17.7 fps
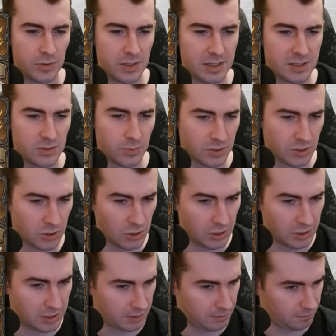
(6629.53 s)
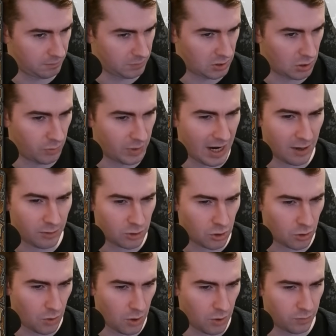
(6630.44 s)
when this was good. So
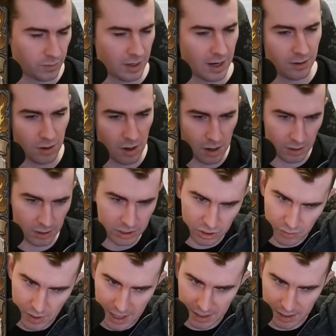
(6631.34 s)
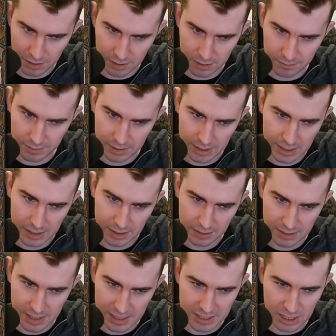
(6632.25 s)
without Crone, without Hawkstrider,
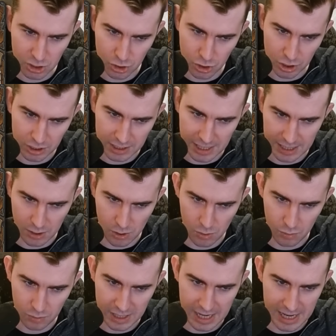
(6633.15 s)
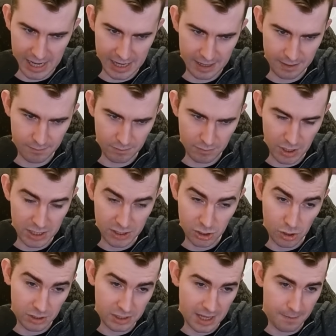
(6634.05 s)
this is just like okay. But
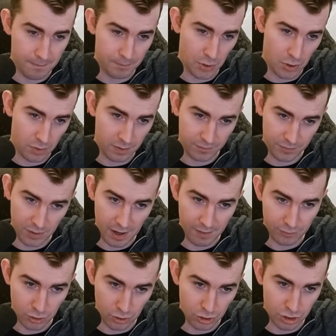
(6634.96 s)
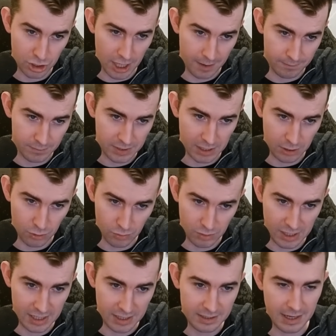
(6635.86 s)
it's good tempo. If you have good gems and you
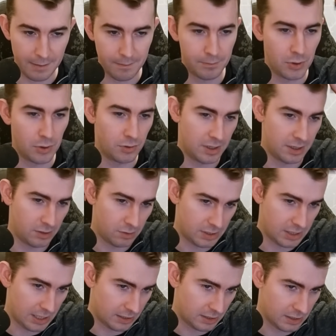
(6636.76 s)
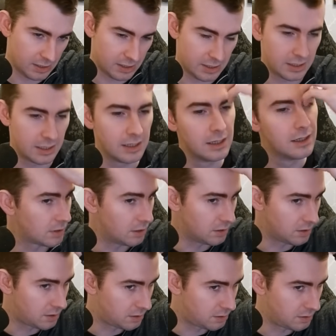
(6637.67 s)
need tempo, then you take this.
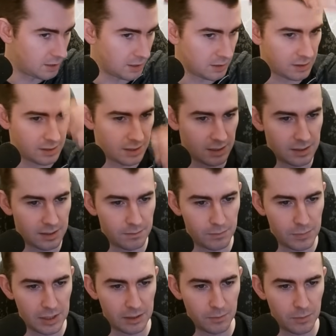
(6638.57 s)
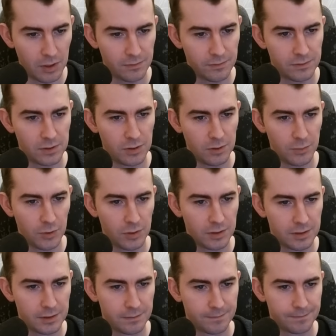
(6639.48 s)
Because that's a big buff to your
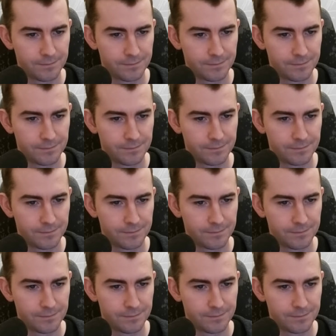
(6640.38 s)
board.